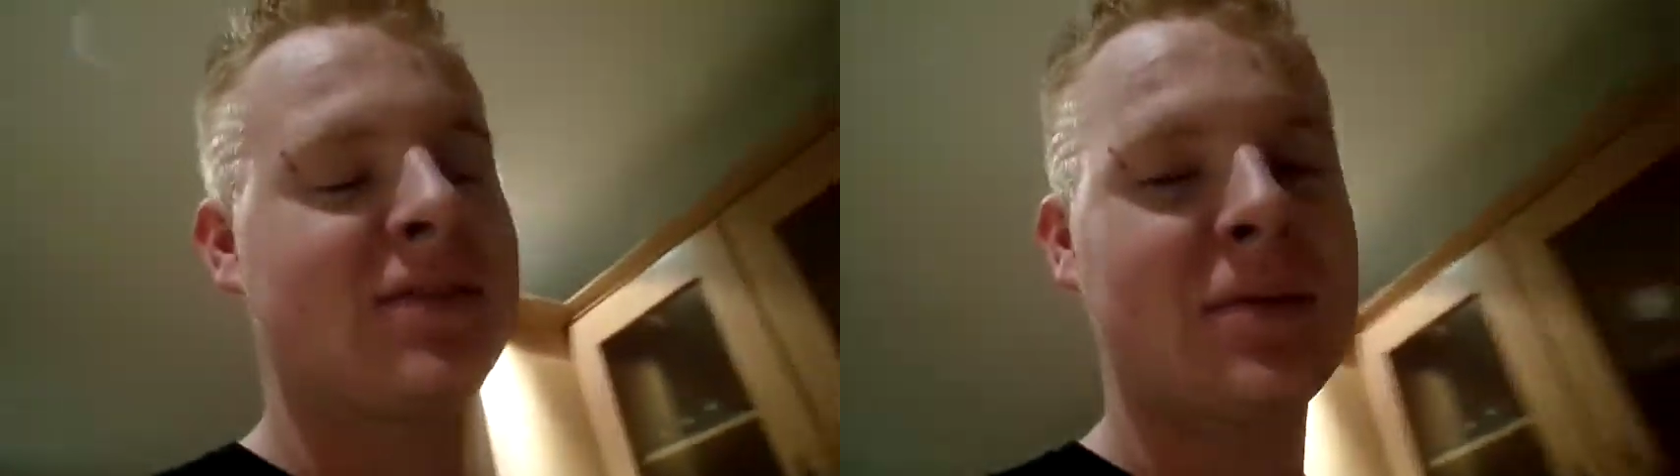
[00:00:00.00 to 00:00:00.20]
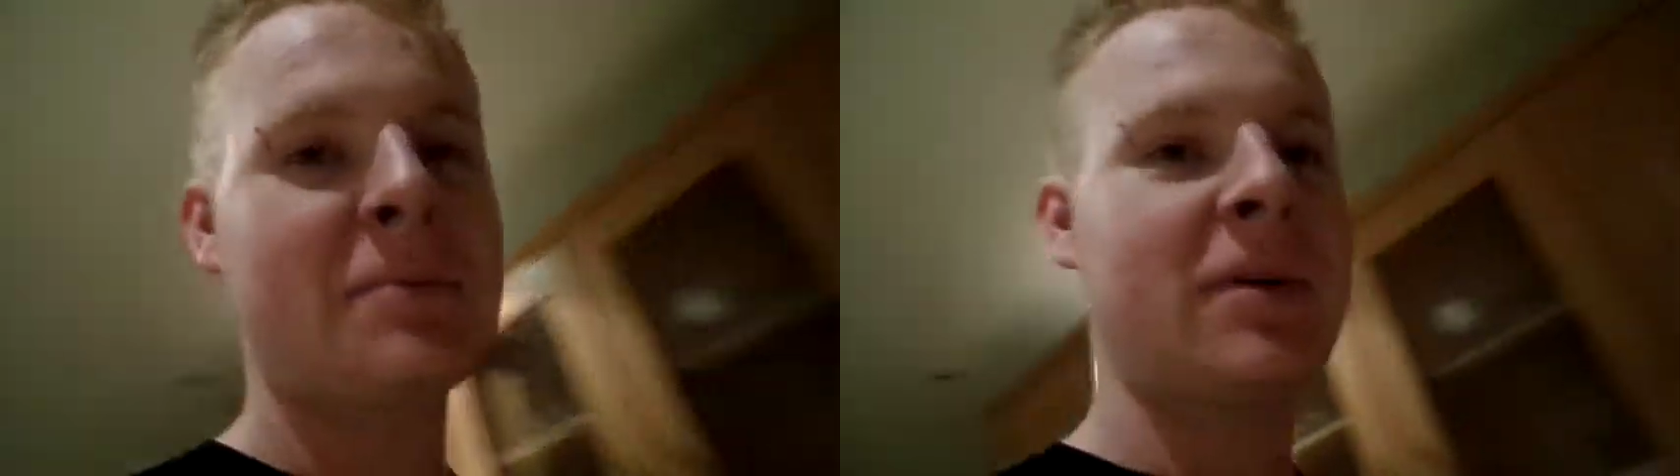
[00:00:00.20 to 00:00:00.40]

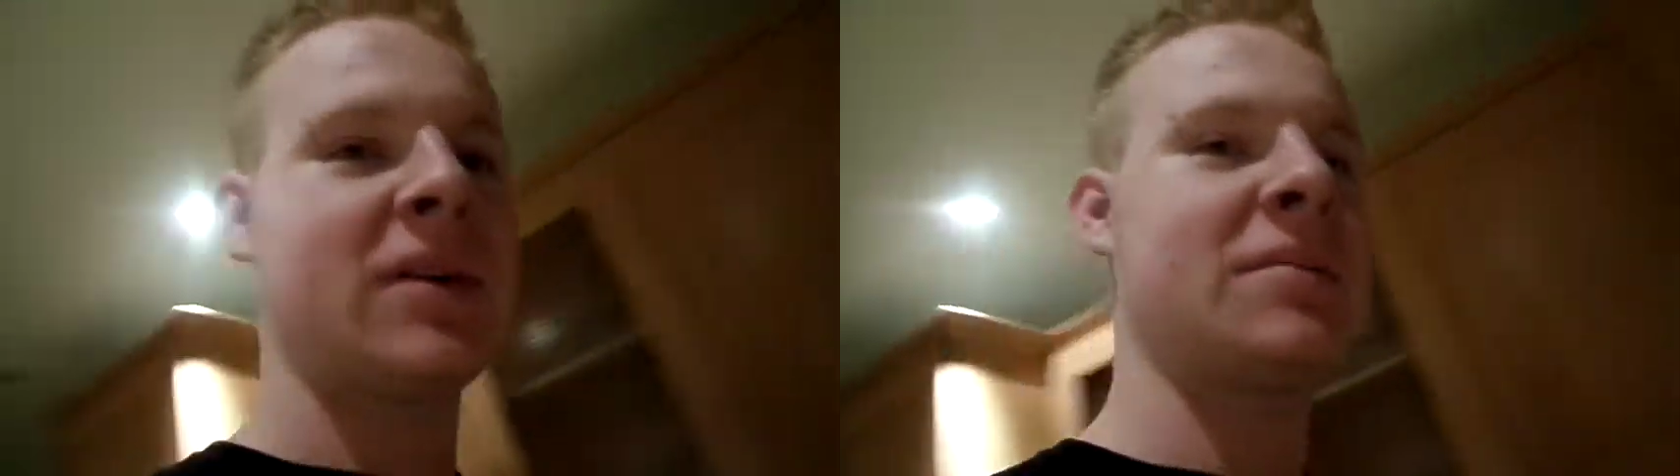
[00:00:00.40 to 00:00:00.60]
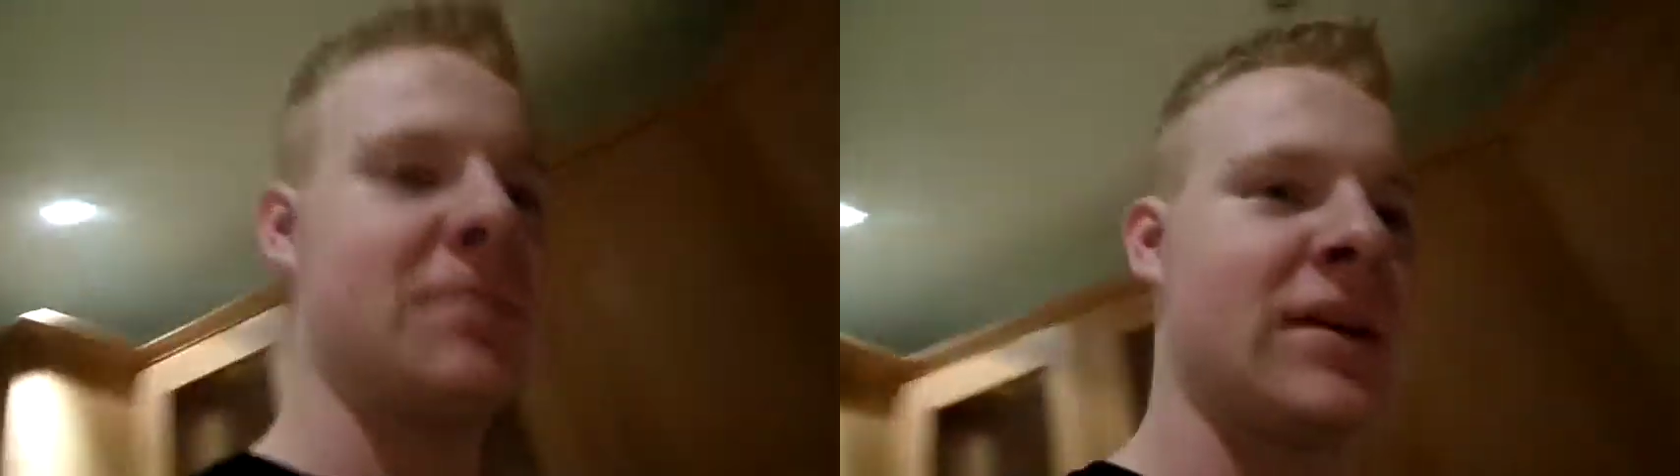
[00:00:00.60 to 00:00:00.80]
went by
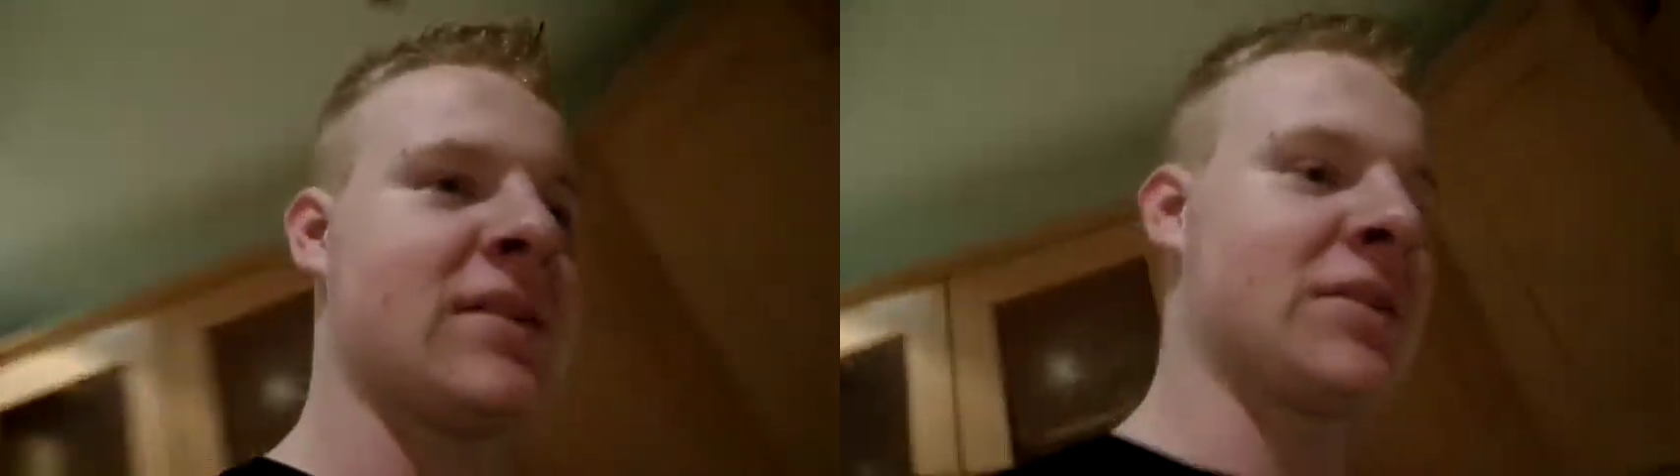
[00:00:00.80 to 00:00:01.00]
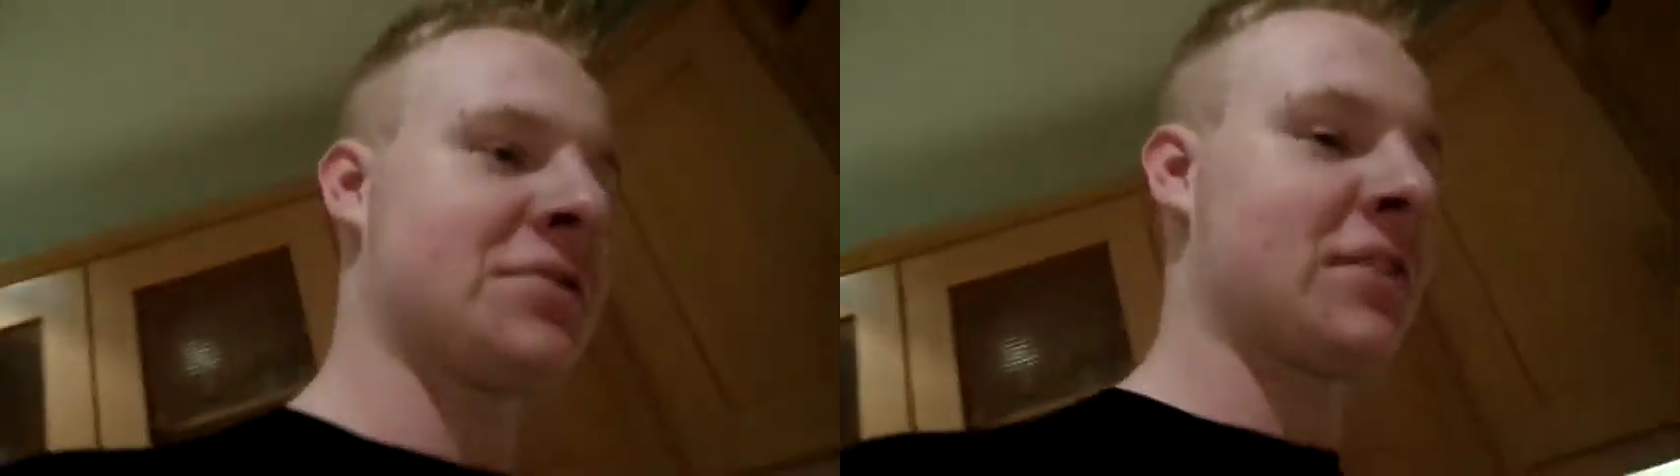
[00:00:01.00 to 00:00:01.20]
a bit
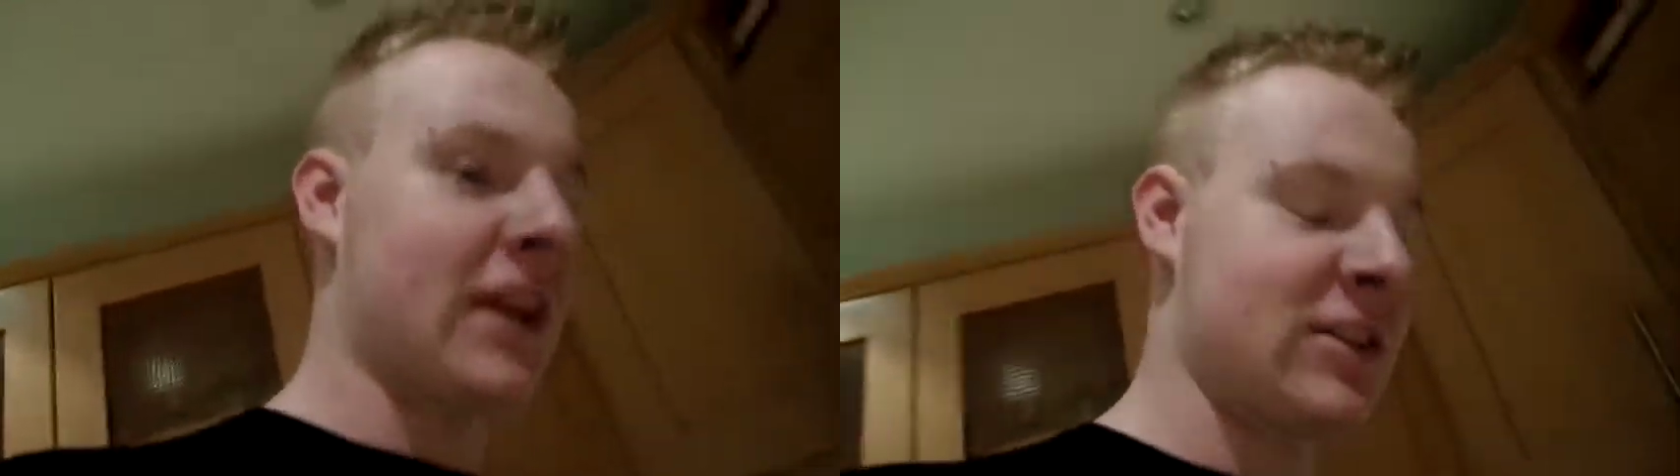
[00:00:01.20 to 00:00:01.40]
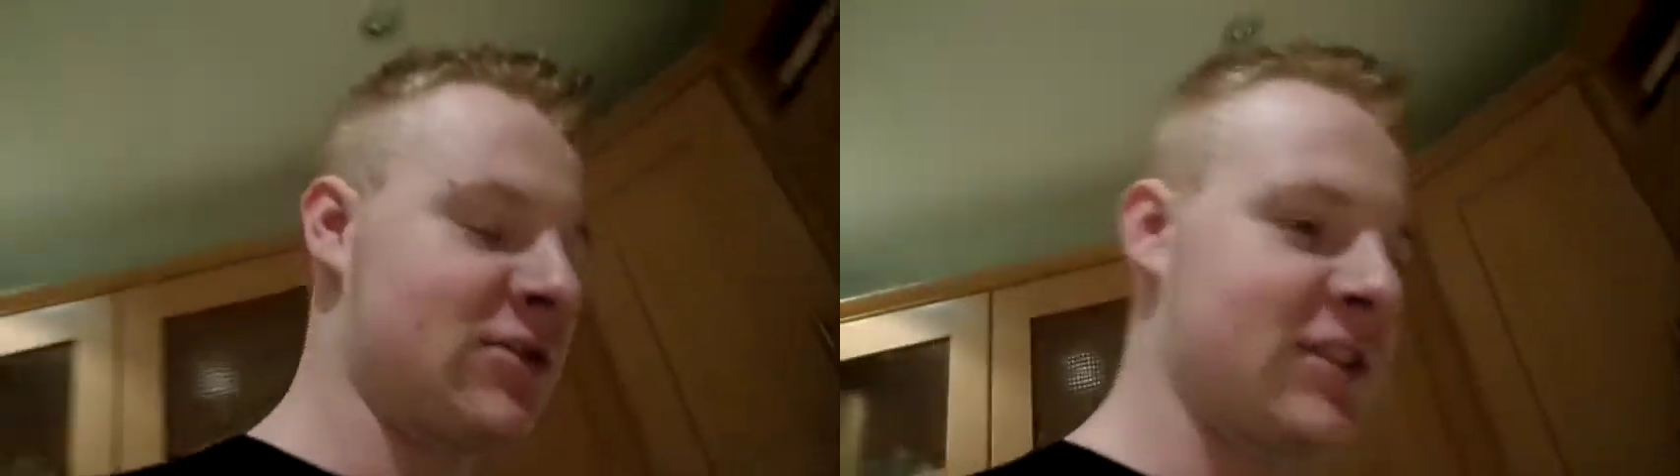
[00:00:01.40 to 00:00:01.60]
of a
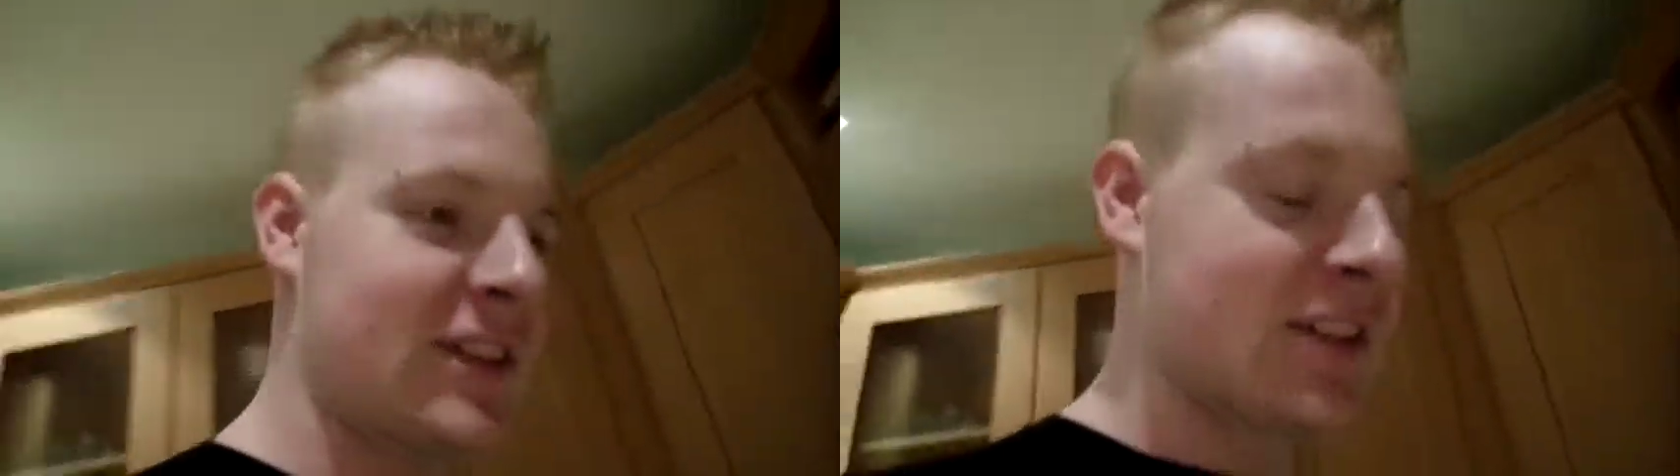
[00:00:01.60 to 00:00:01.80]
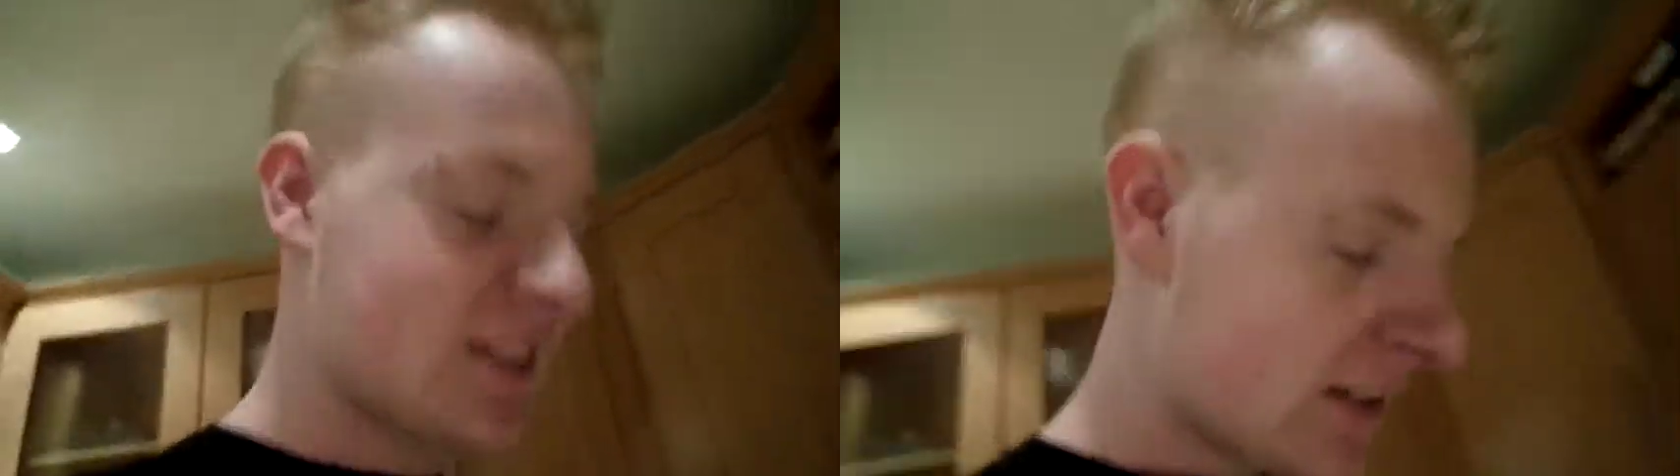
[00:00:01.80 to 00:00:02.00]
flash, really.